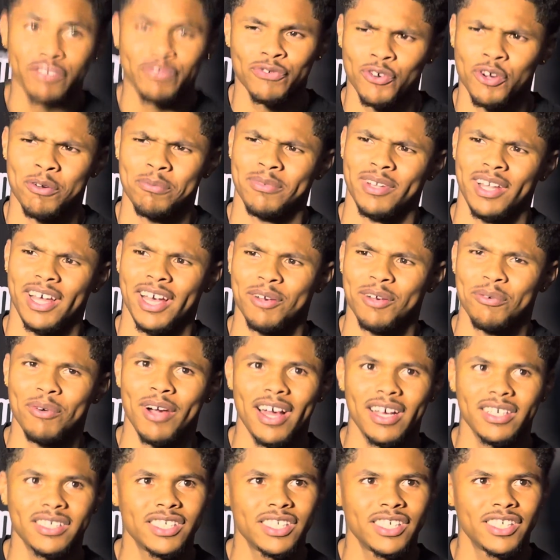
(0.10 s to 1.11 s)
for him. Like,
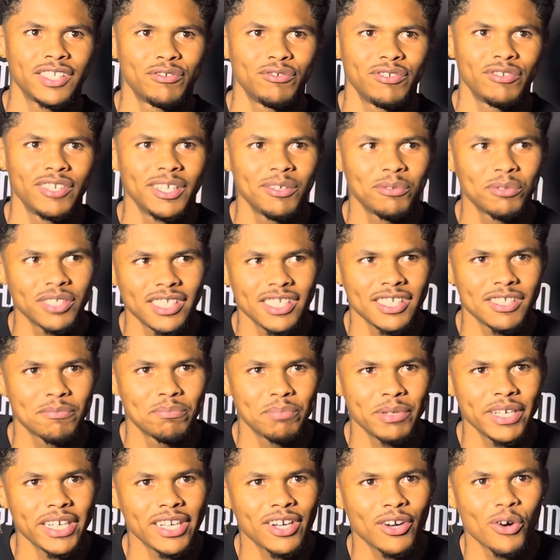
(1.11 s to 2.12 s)
why is he in the ring with this
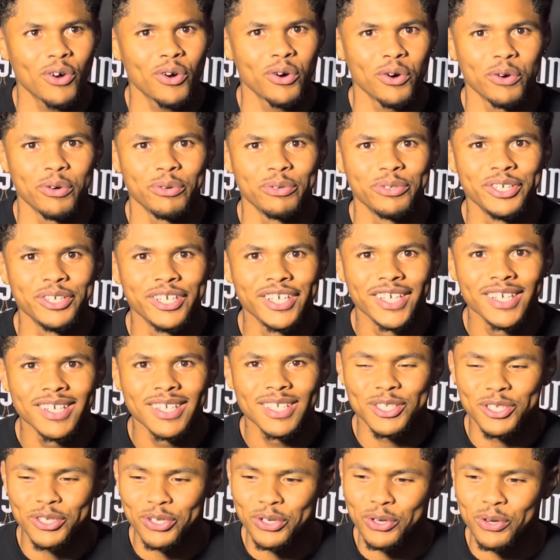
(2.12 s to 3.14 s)
big old
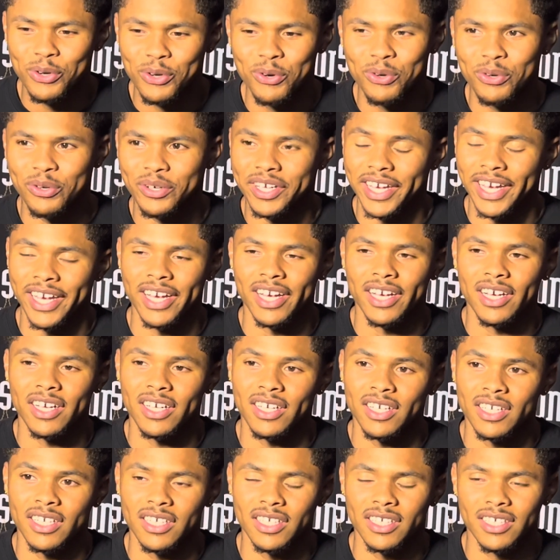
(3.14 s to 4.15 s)
dude?
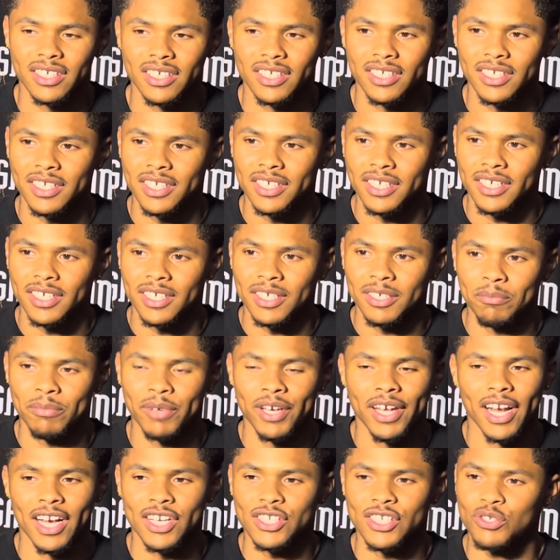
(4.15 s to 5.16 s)
And,
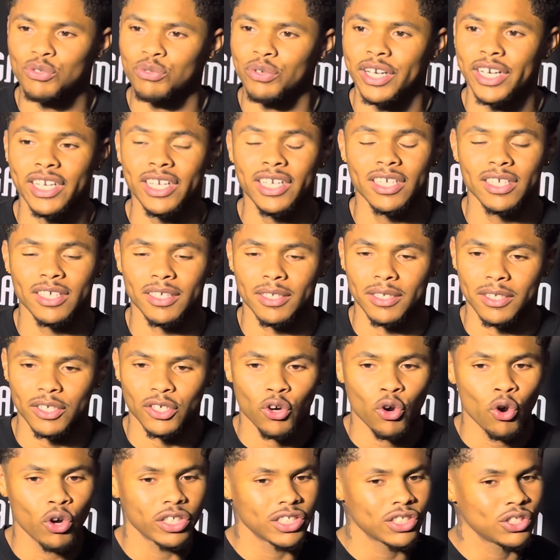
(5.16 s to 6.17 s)
man, I swear he done
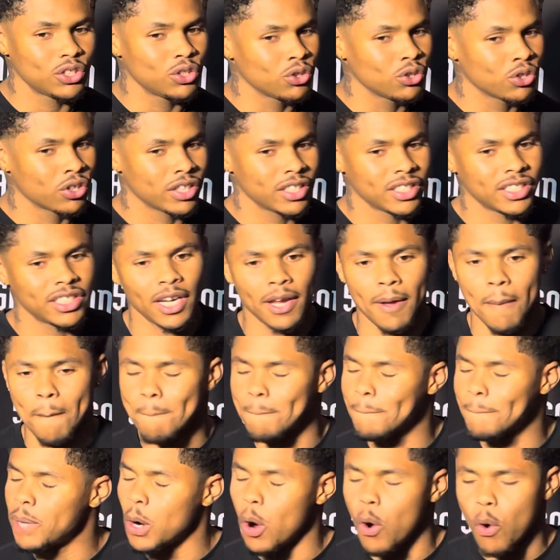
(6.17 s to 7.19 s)
caught this dude on the chain.
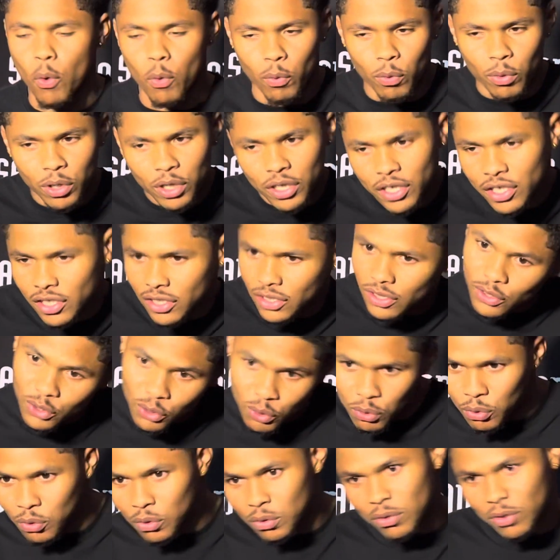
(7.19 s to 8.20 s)
Boom.
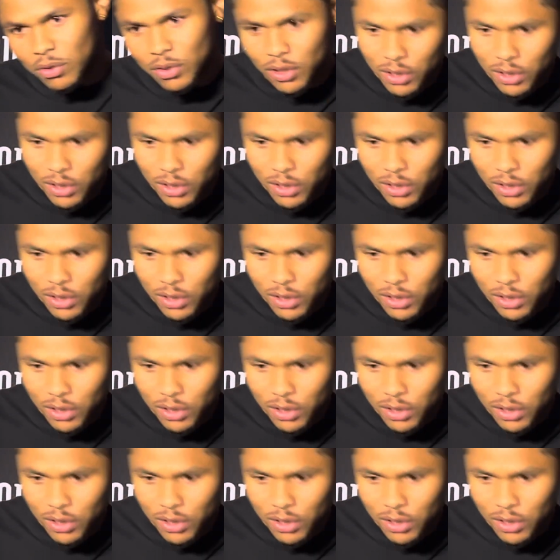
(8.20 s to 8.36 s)
Dude.